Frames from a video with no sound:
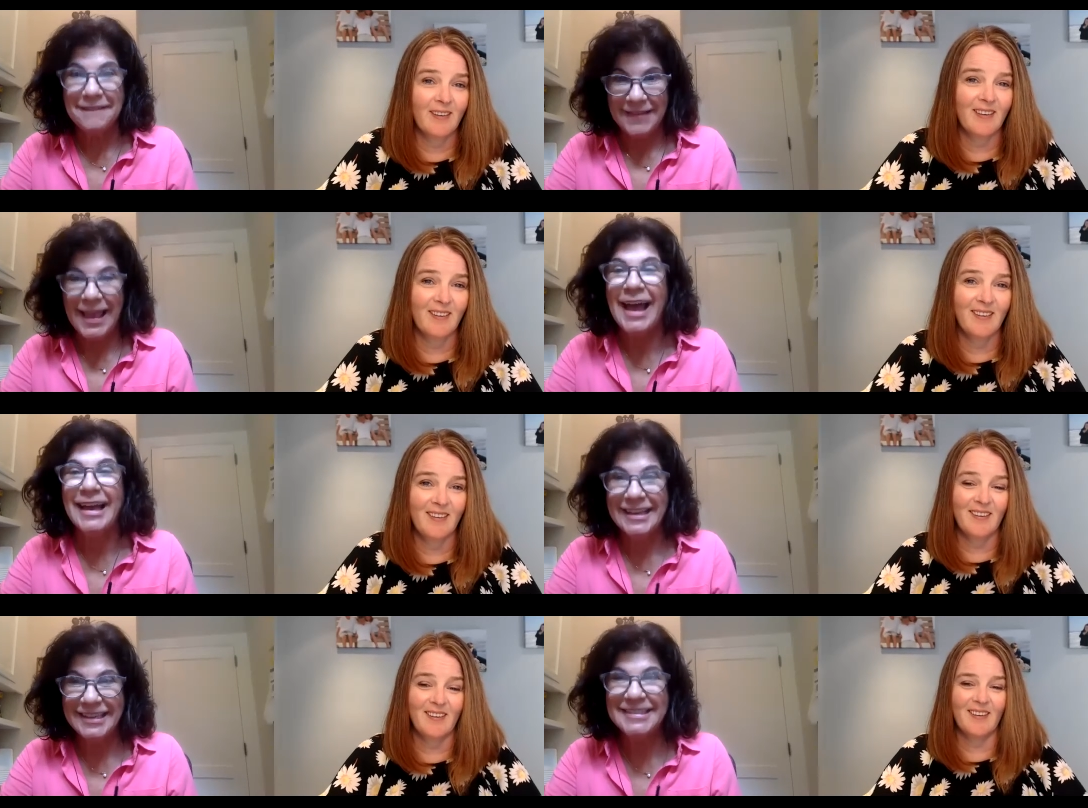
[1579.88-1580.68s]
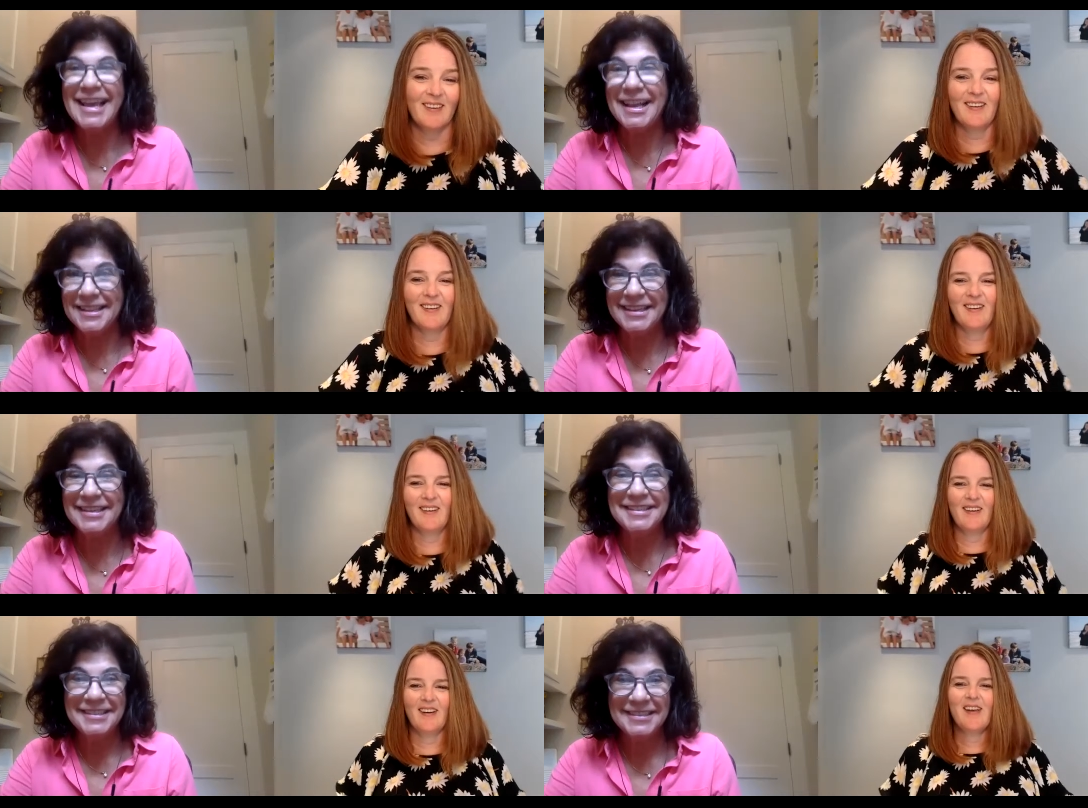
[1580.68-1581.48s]
Speaker 1: yeah, exactly.
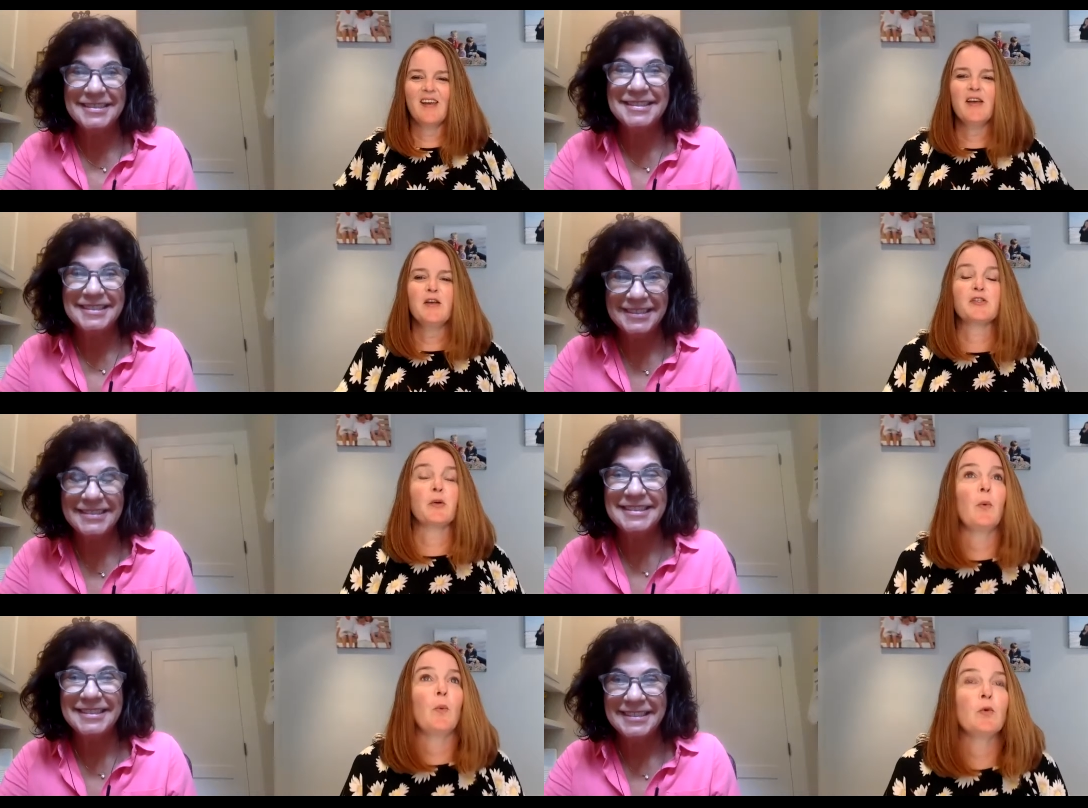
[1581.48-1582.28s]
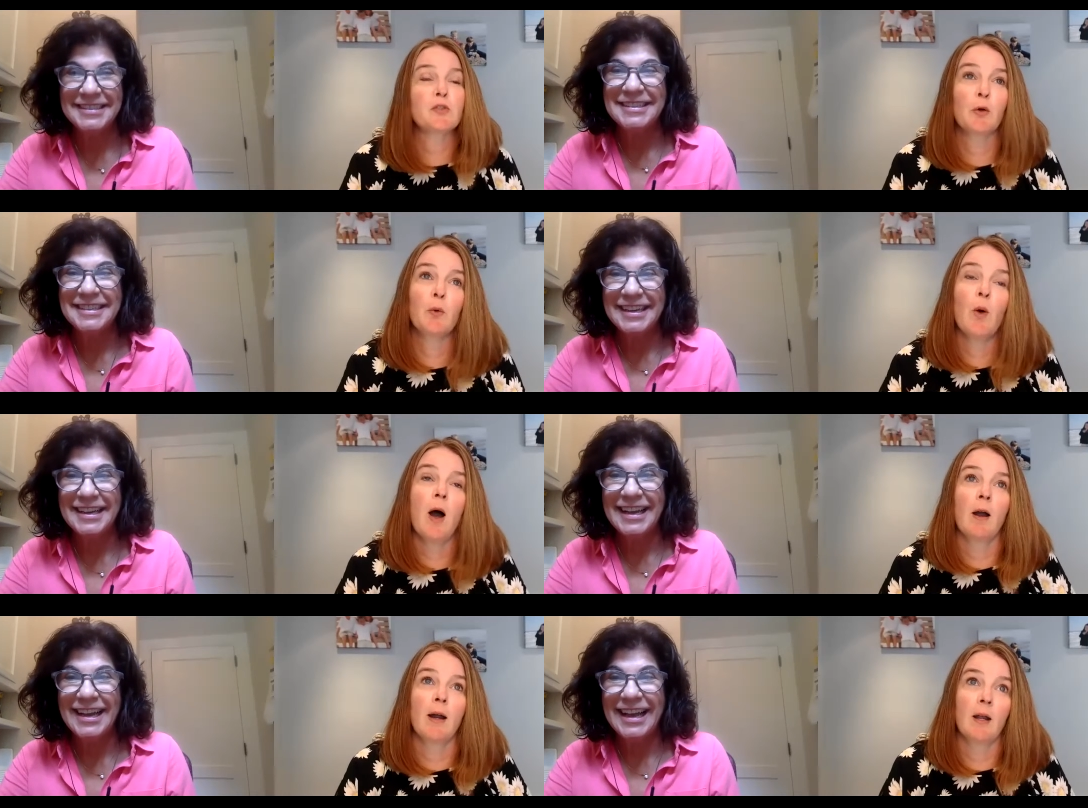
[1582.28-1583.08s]
Speaker 2: so so
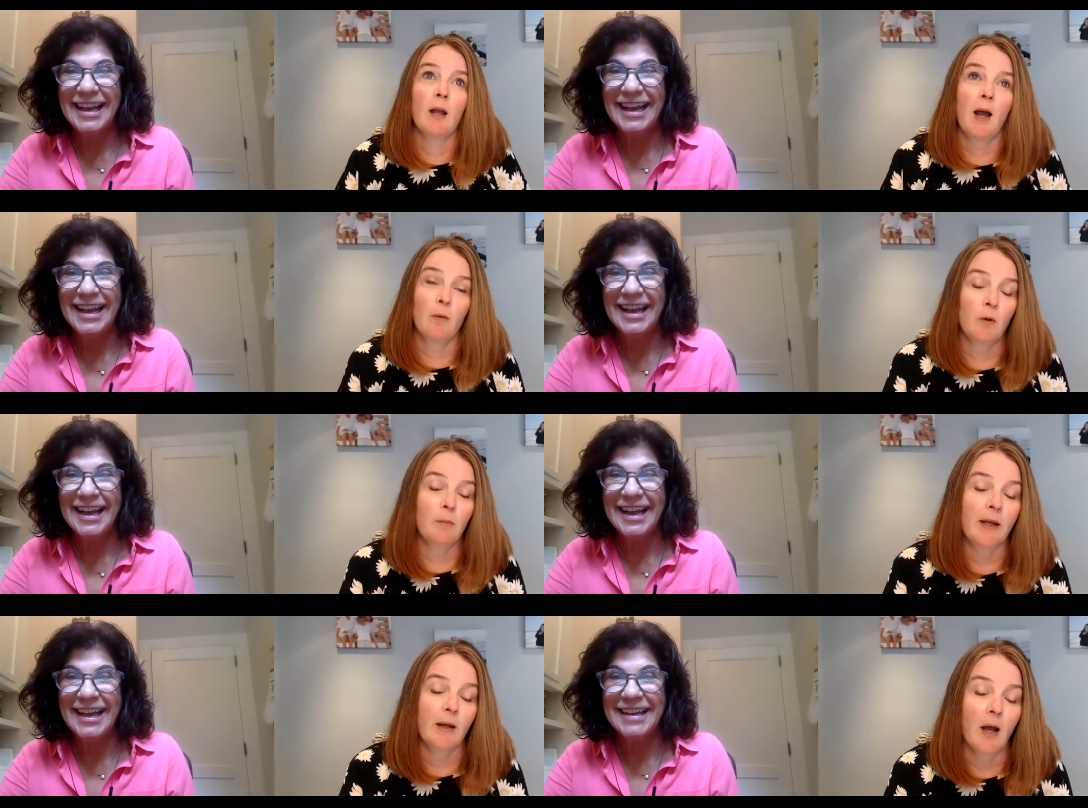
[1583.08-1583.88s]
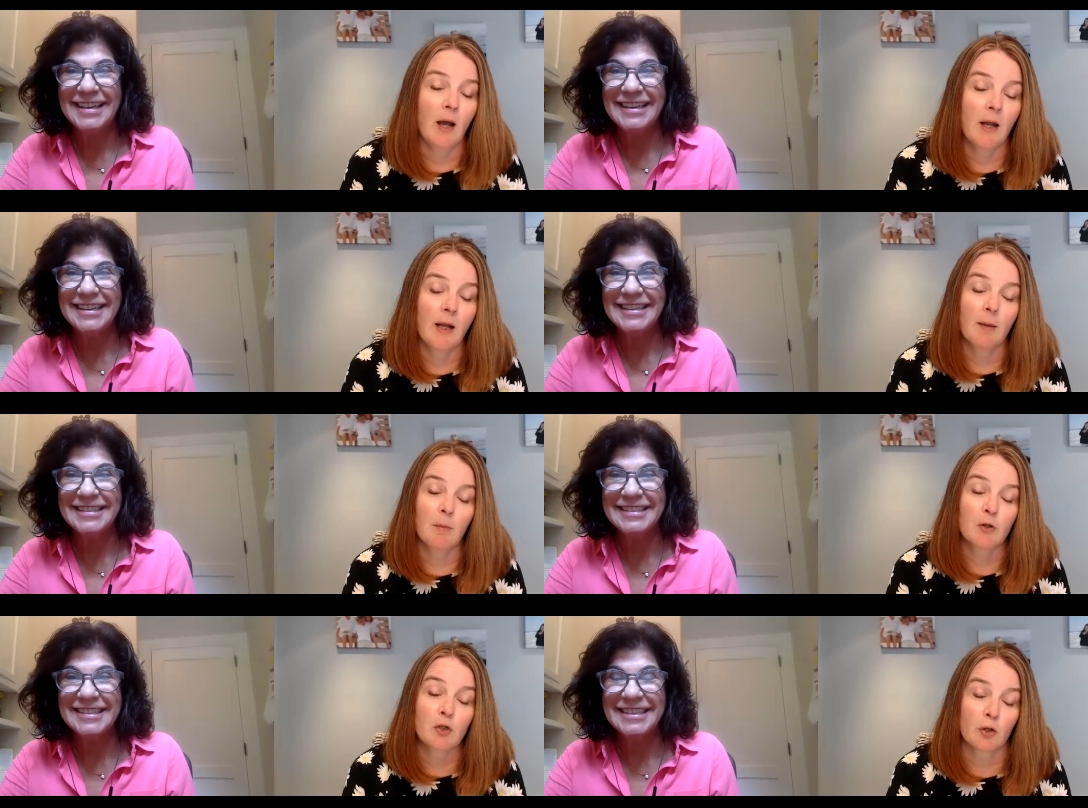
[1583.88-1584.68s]
all right, I will admit I am
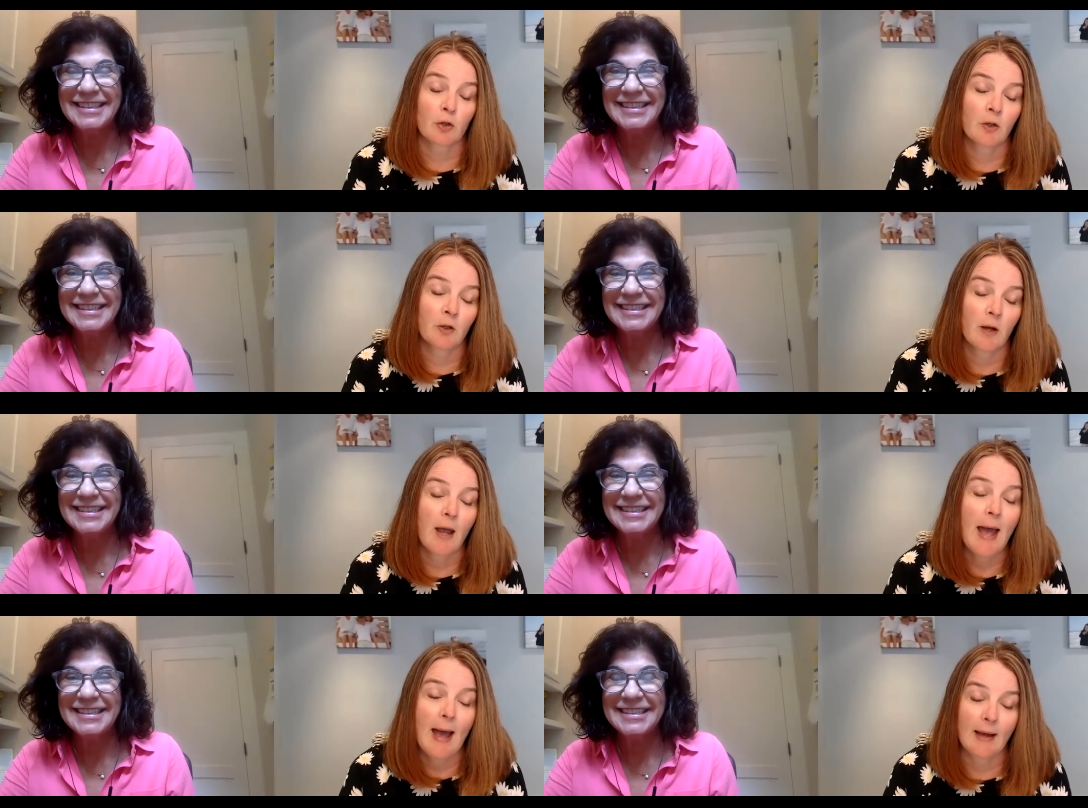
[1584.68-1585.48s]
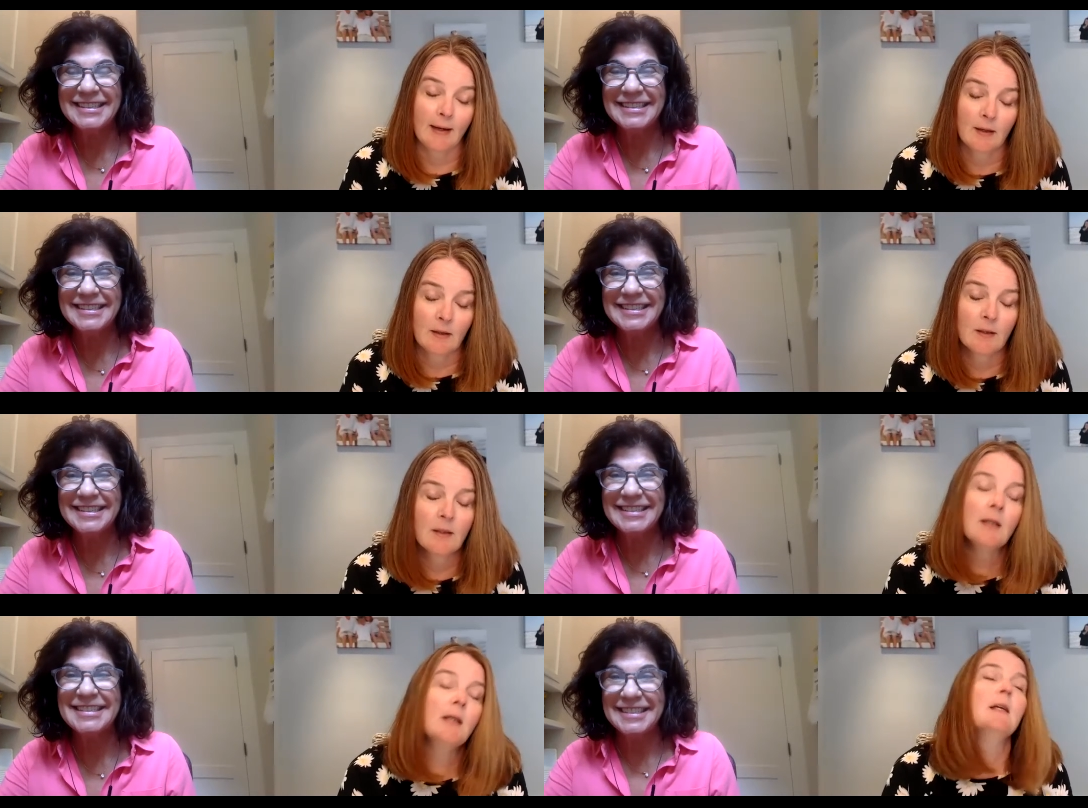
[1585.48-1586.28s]
a sugar addict.
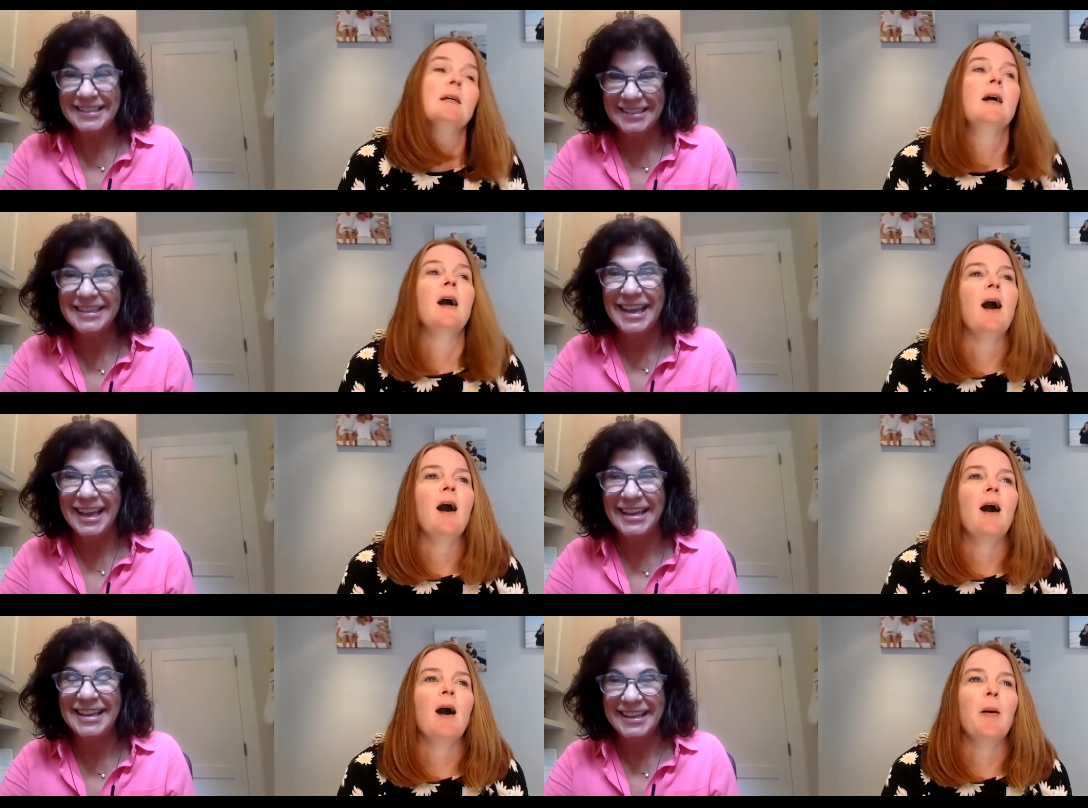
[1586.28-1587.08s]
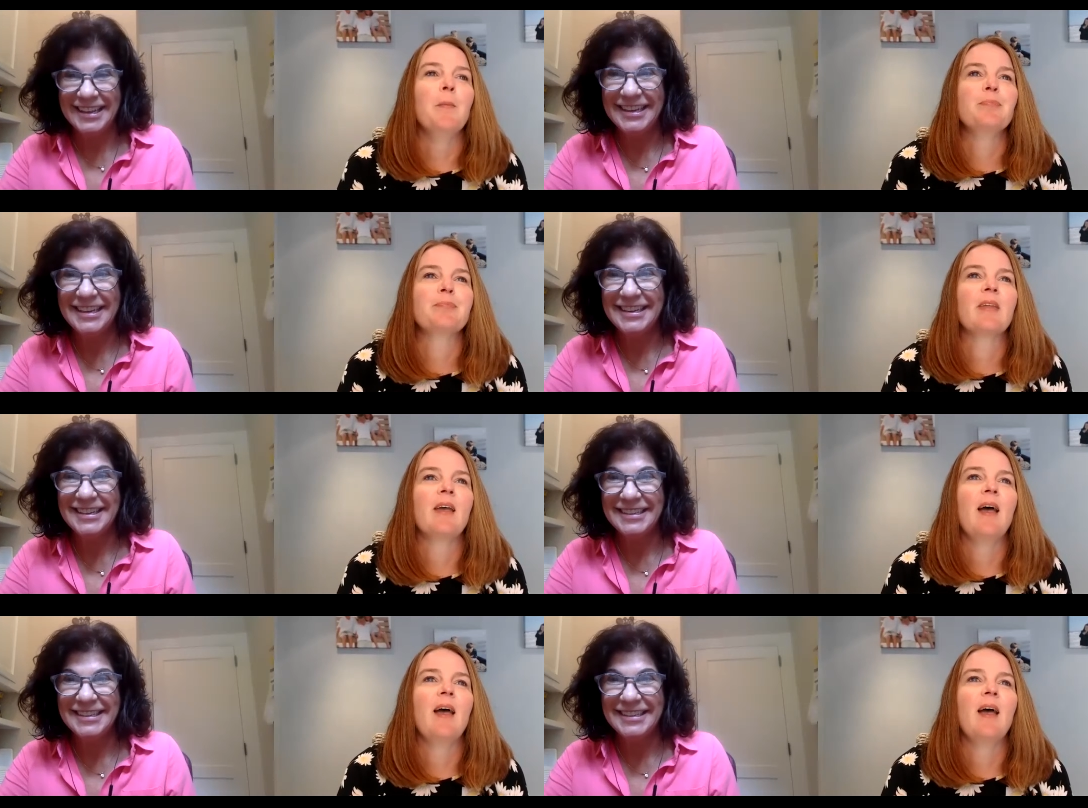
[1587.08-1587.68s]
Um,